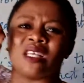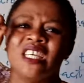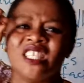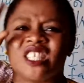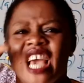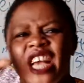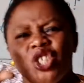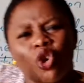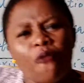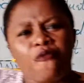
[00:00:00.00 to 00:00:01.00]
changed
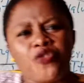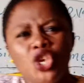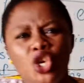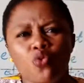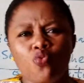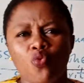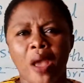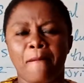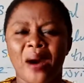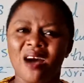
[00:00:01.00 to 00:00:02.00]
your view
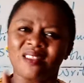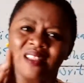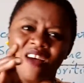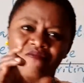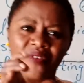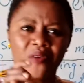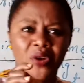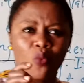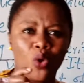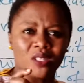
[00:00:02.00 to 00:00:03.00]
about that very
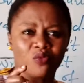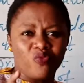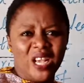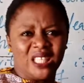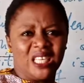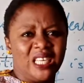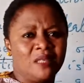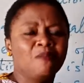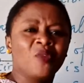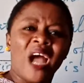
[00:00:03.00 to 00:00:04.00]
reasoning.